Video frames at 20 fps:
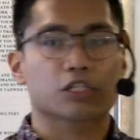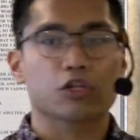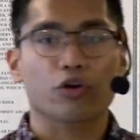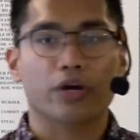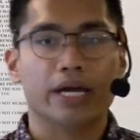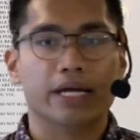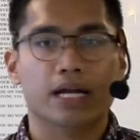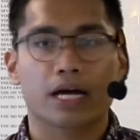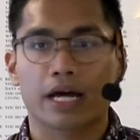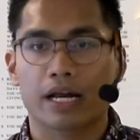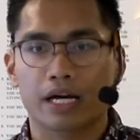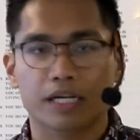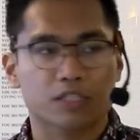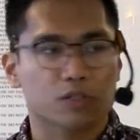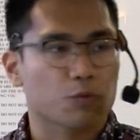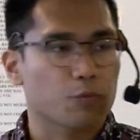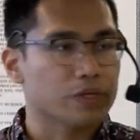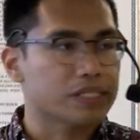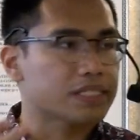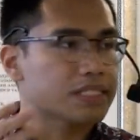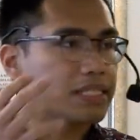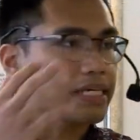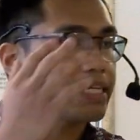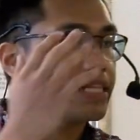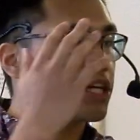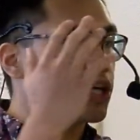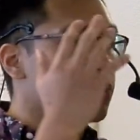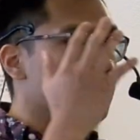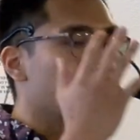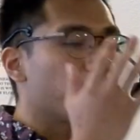looking at us, we see
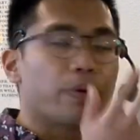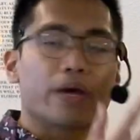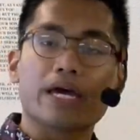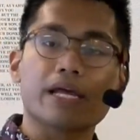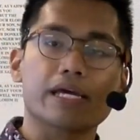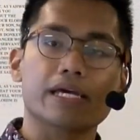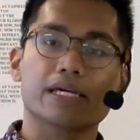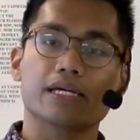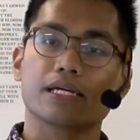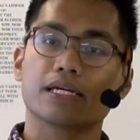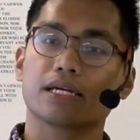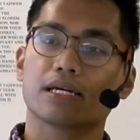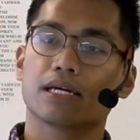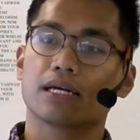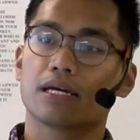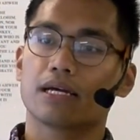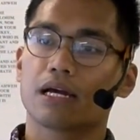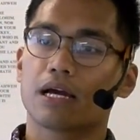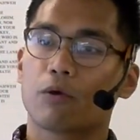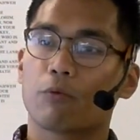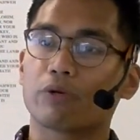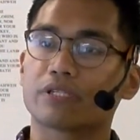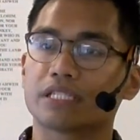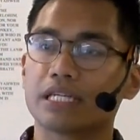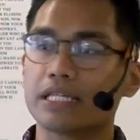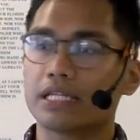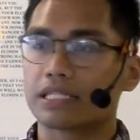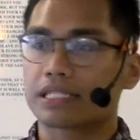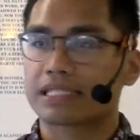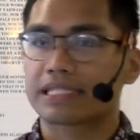their pity, we see
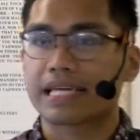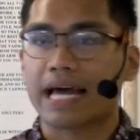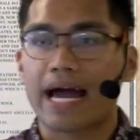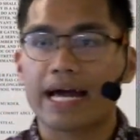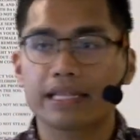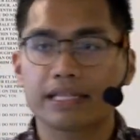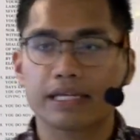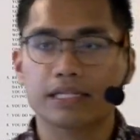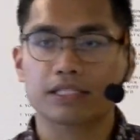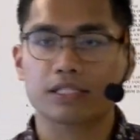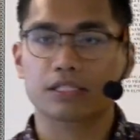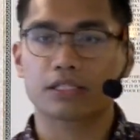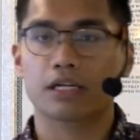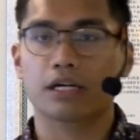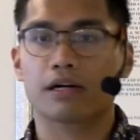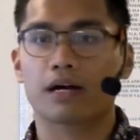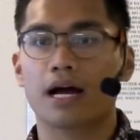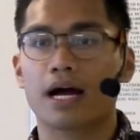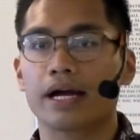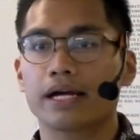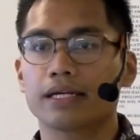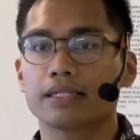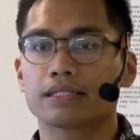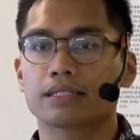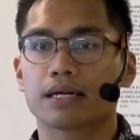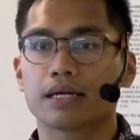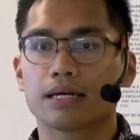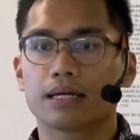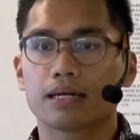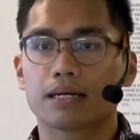the sadness in their eyes.
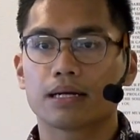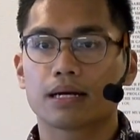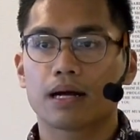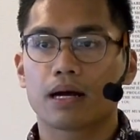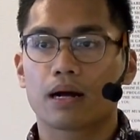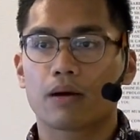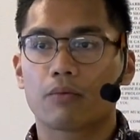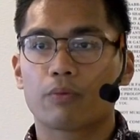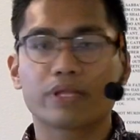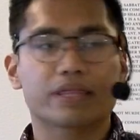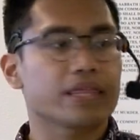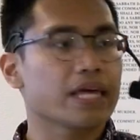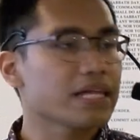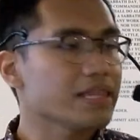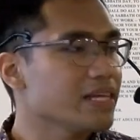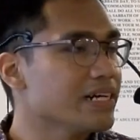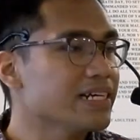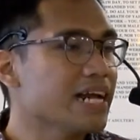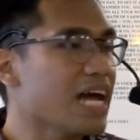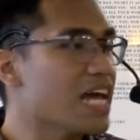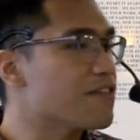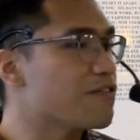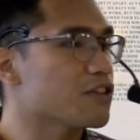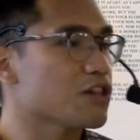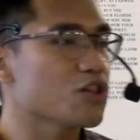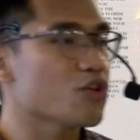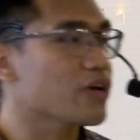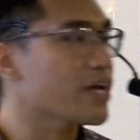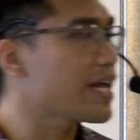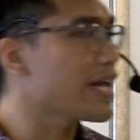We think they're not even
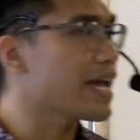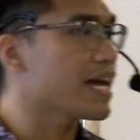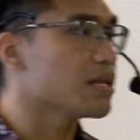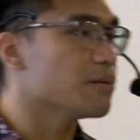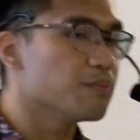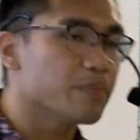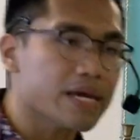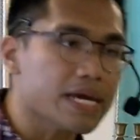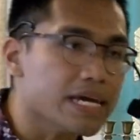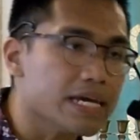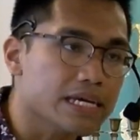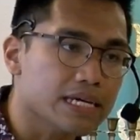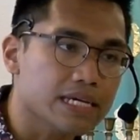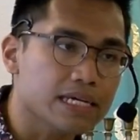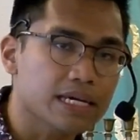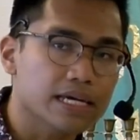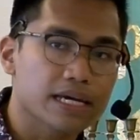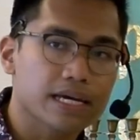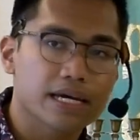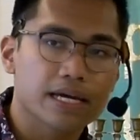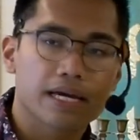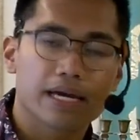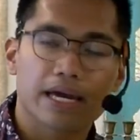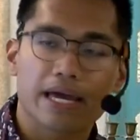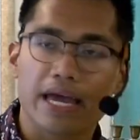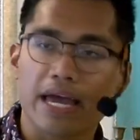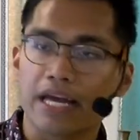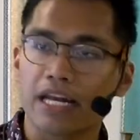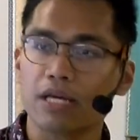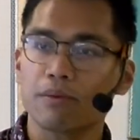looking at me
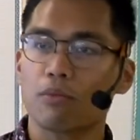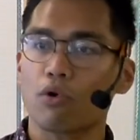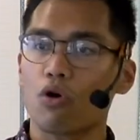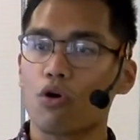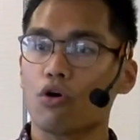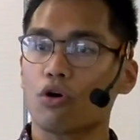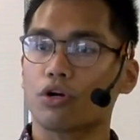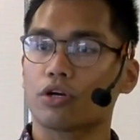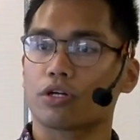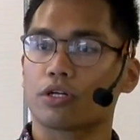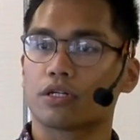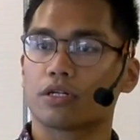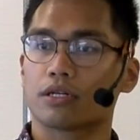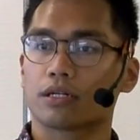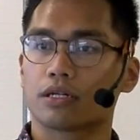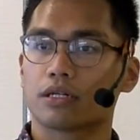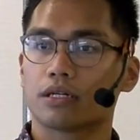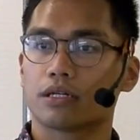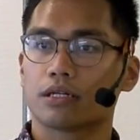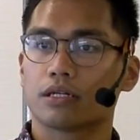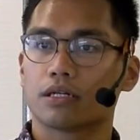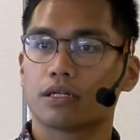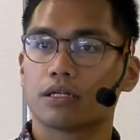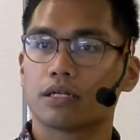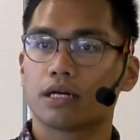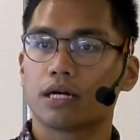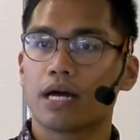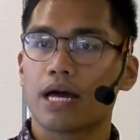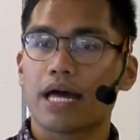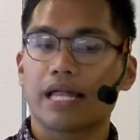anymore.
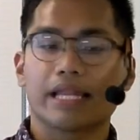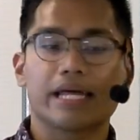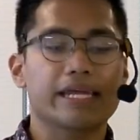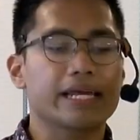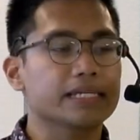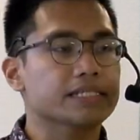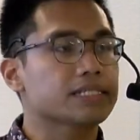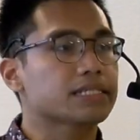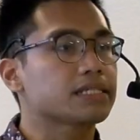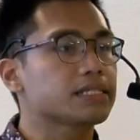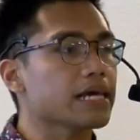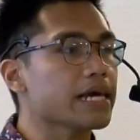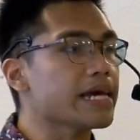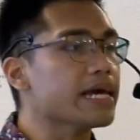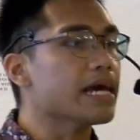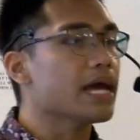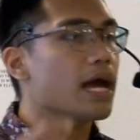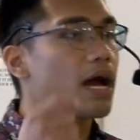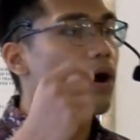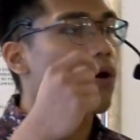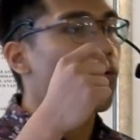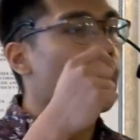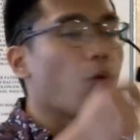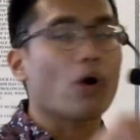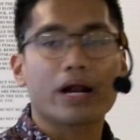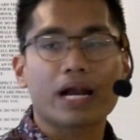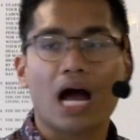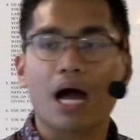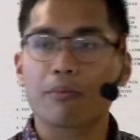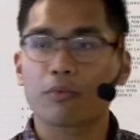They just see
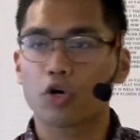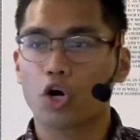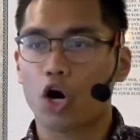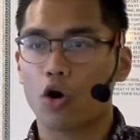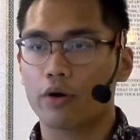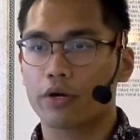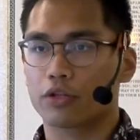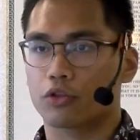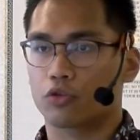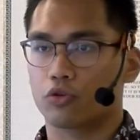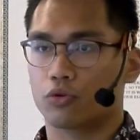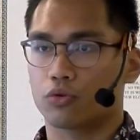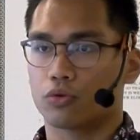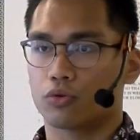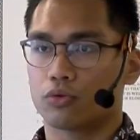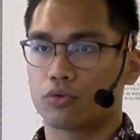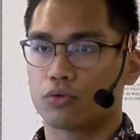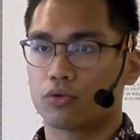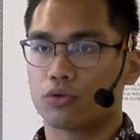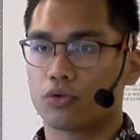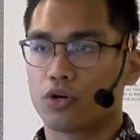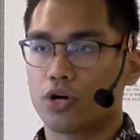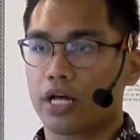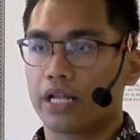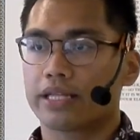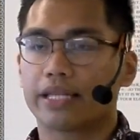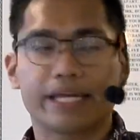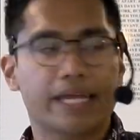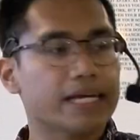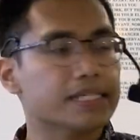what I'm going through.
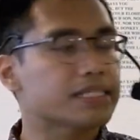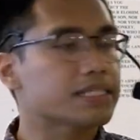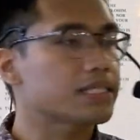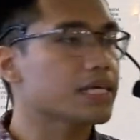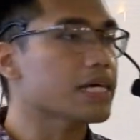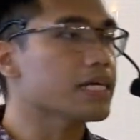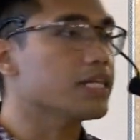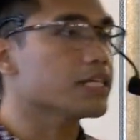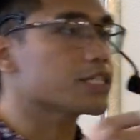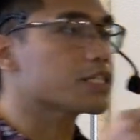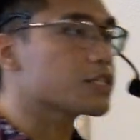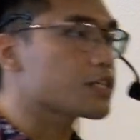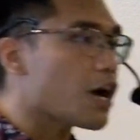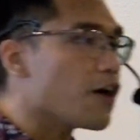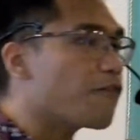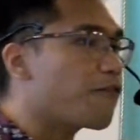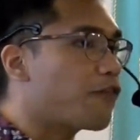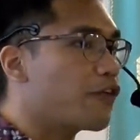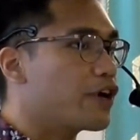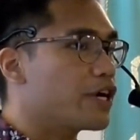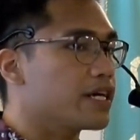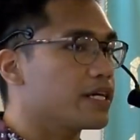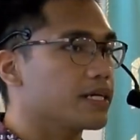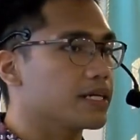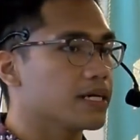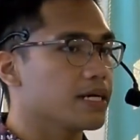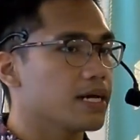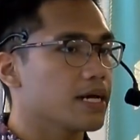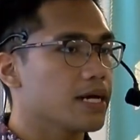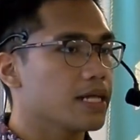did you see the suffering
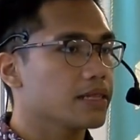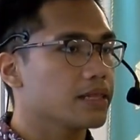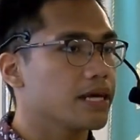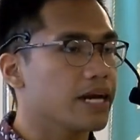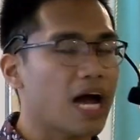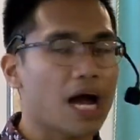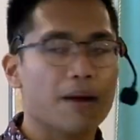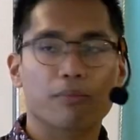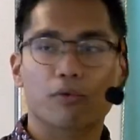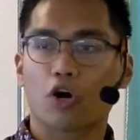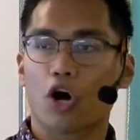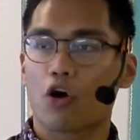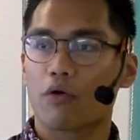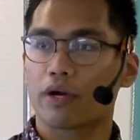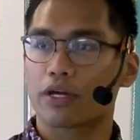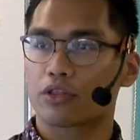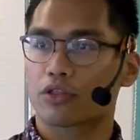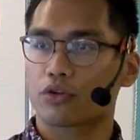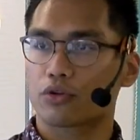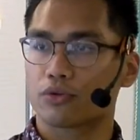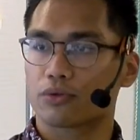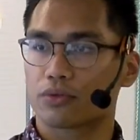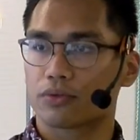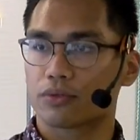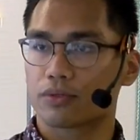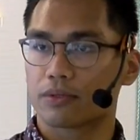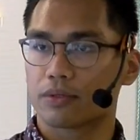that I'm going through.